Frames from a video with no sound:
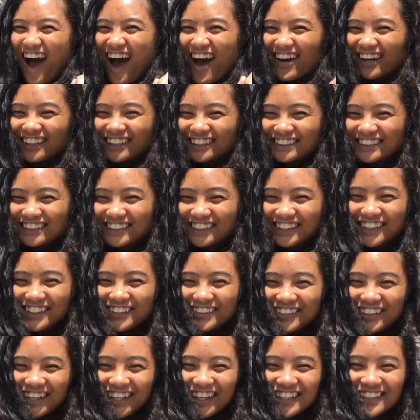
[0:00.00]
Honestly,
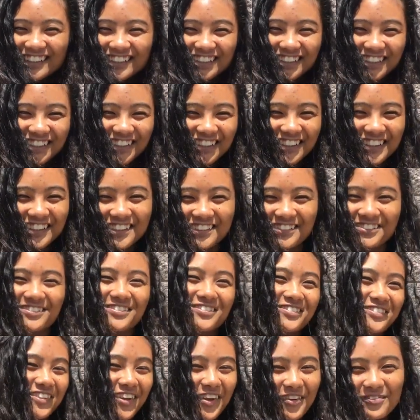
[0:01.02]
you guys are like
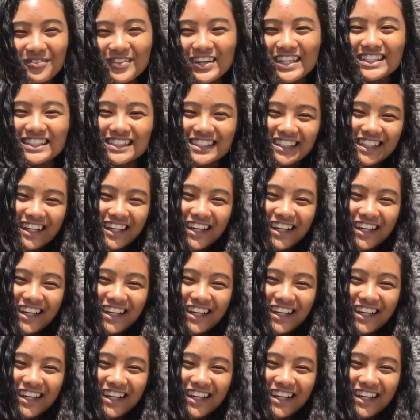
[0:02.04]
amazing.